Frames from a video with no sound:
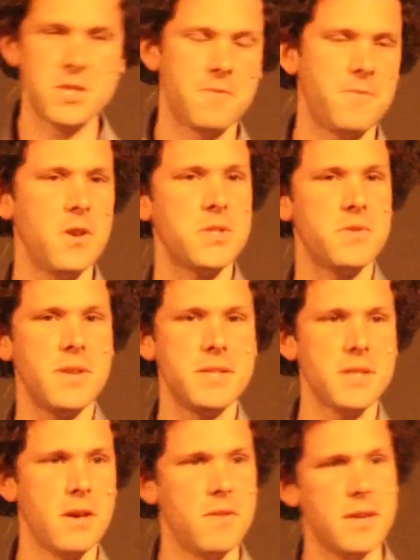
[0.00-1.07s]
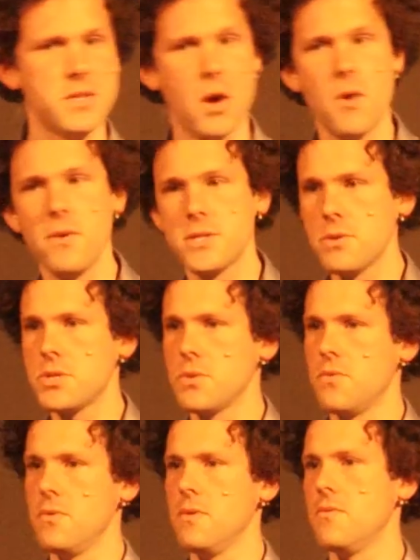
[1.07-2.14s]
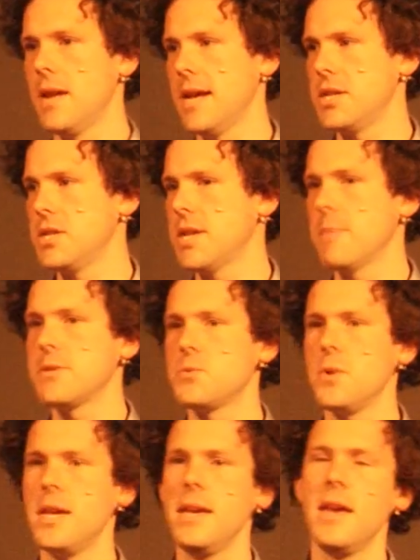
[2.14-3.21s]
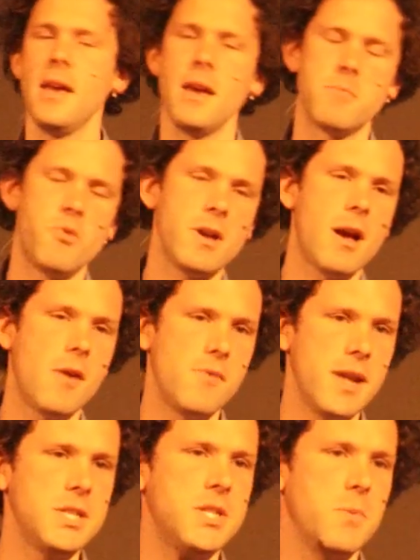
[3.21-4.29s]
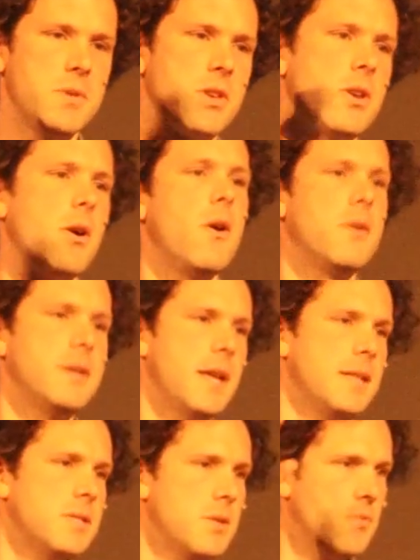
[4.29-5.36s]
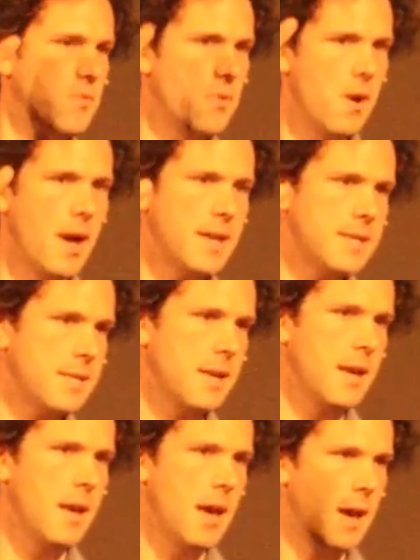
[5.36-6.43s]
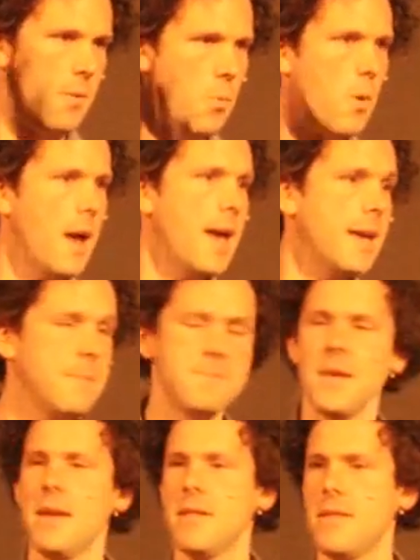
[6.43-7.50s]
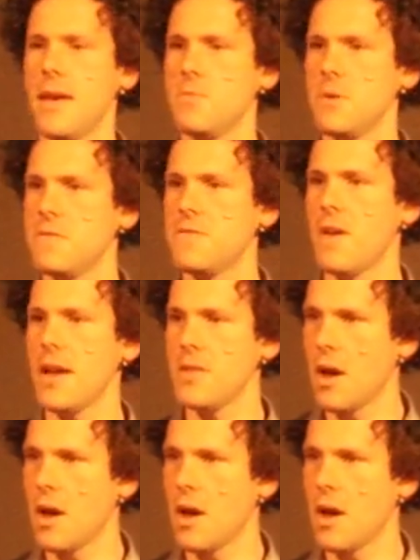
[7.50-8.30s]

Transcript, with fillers: is the first of these, of these horizontal relationships. As we bring our relationship with God into the right uh, way, then we'll find that